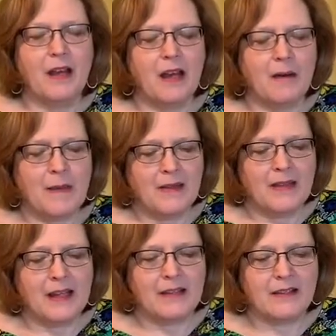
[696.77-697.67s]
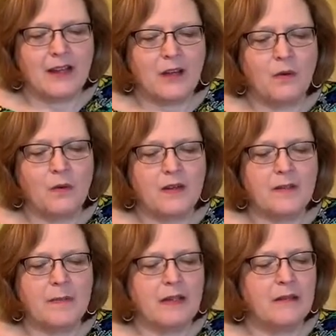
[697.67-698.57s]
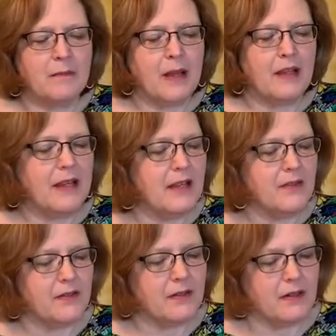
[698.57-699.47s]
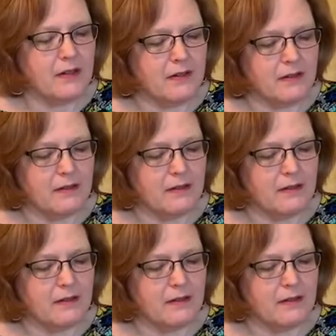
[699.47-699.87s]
Um, I think it's like core-spun polyester.